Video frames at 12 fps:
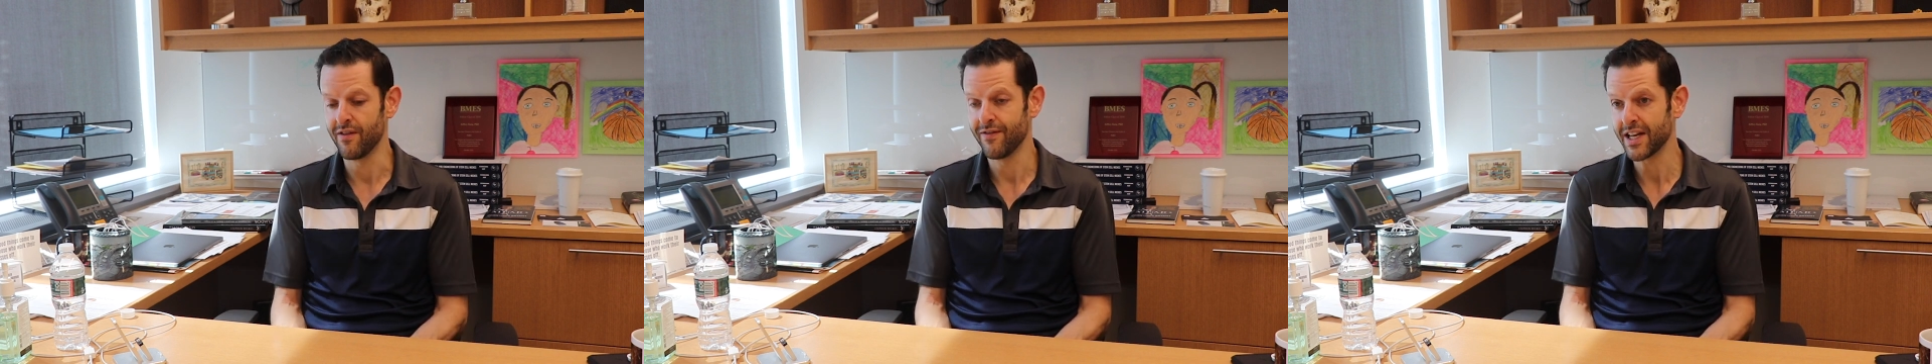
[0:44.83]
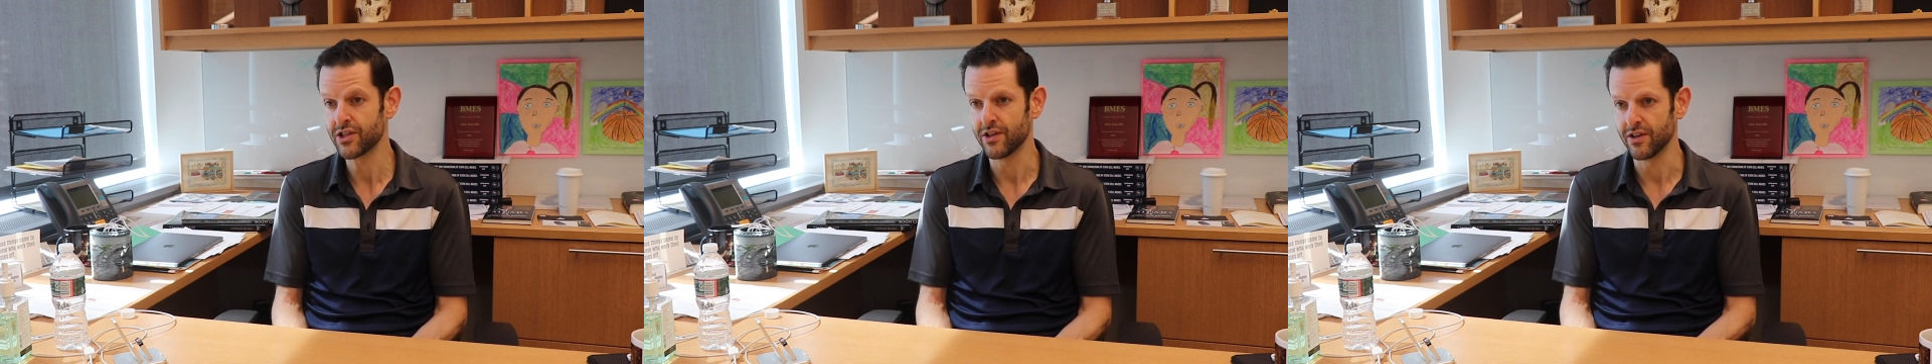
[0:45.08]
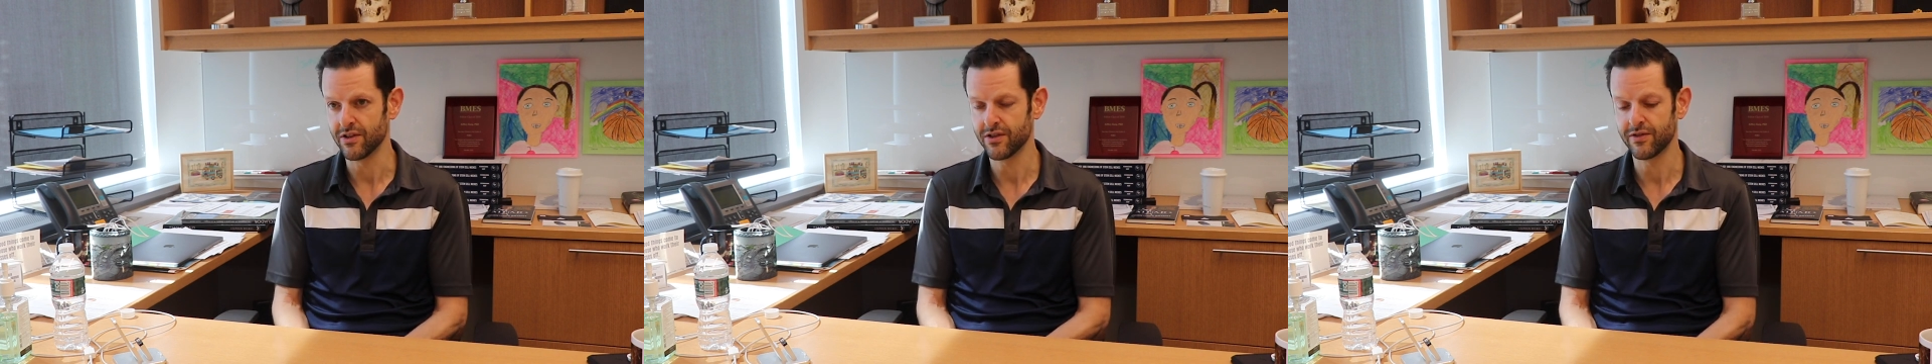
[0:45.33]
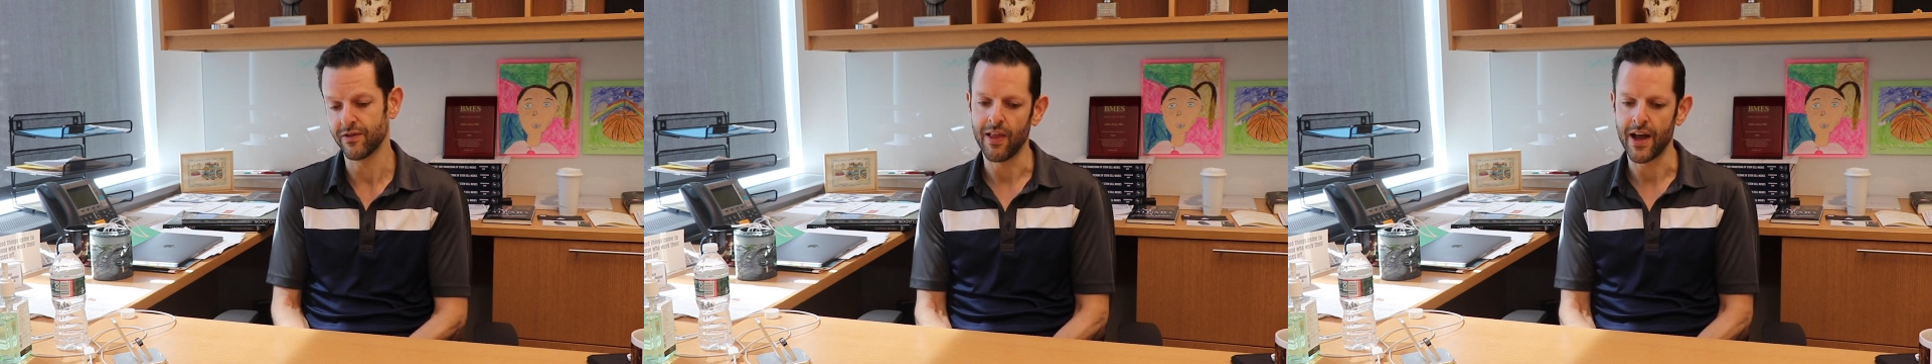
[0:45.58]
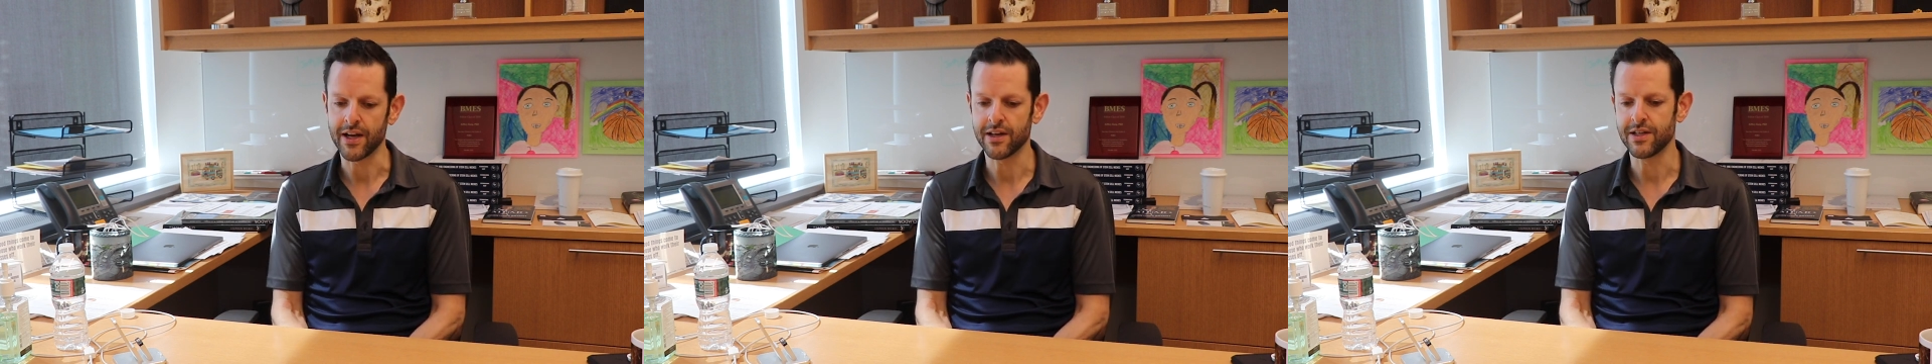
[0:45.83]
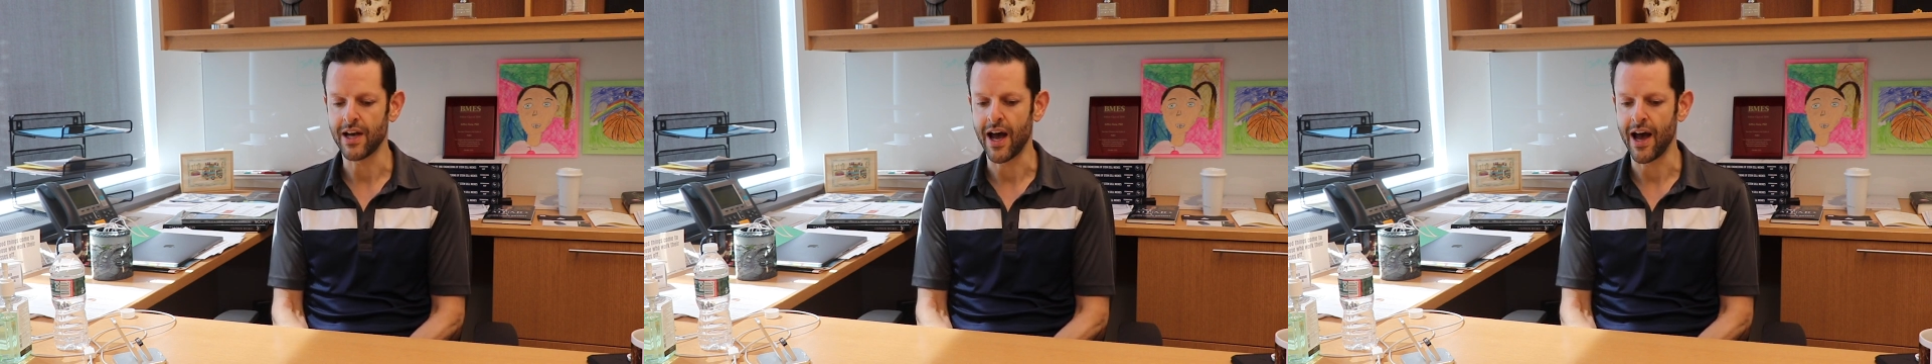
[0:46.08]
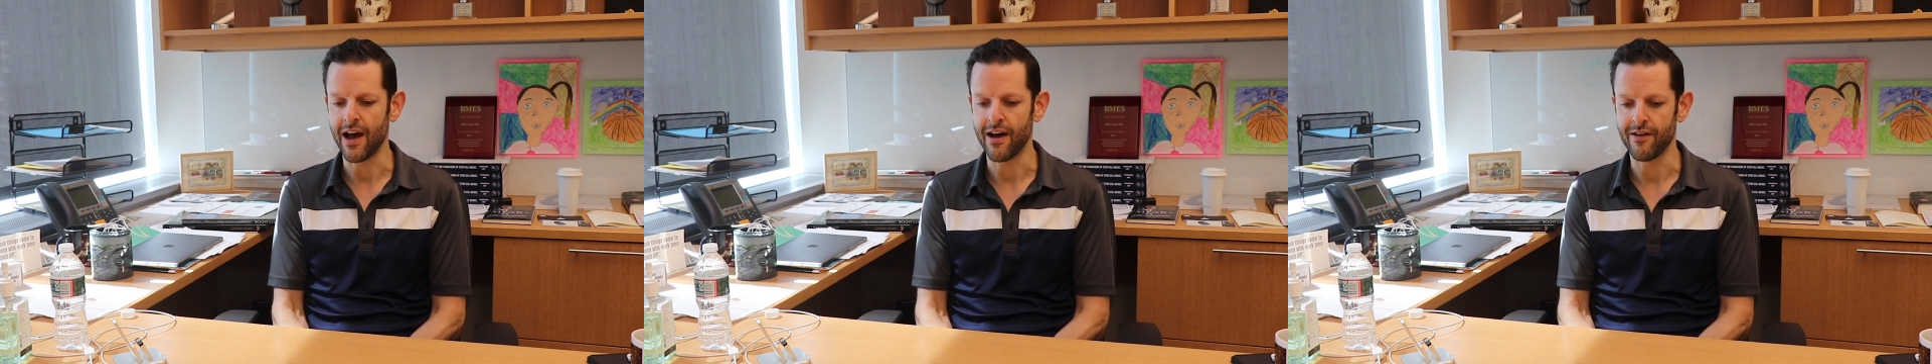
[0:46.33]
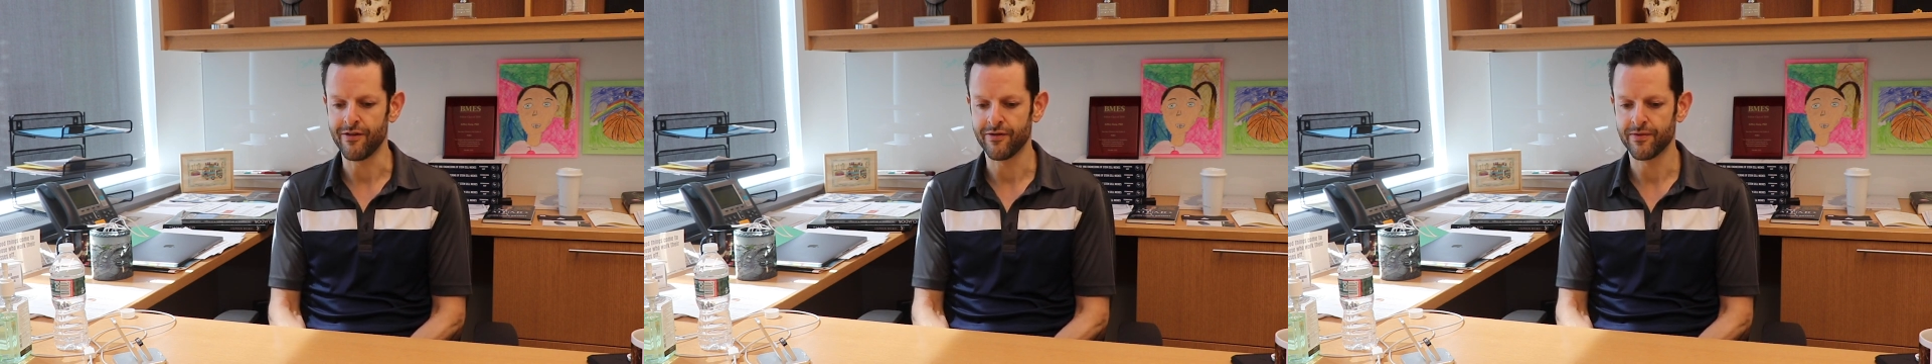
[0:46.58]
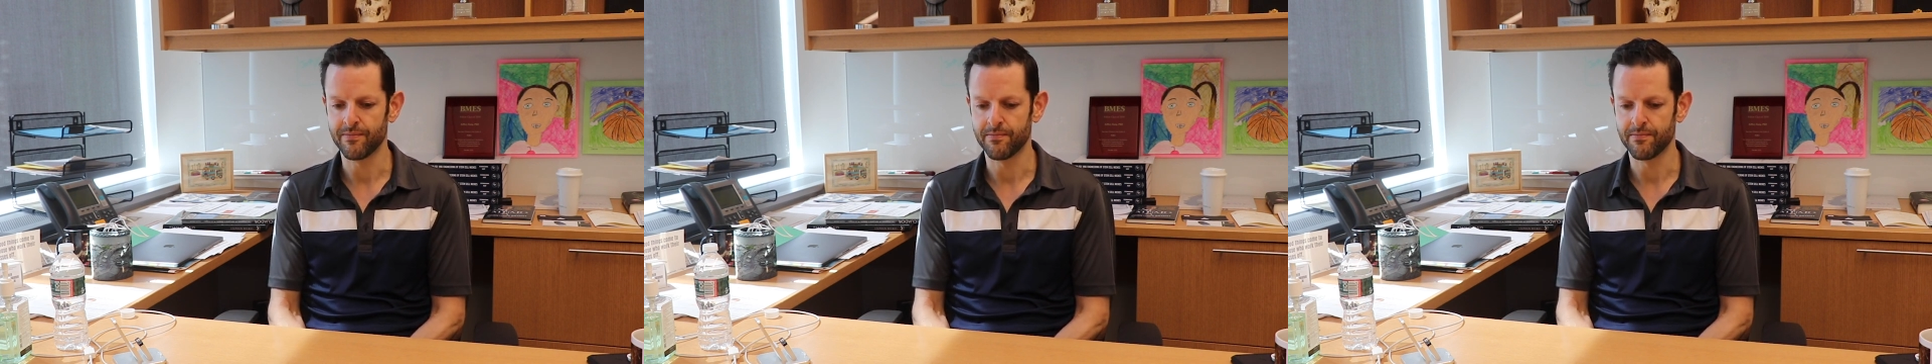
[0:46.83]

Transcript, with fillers: investors like to have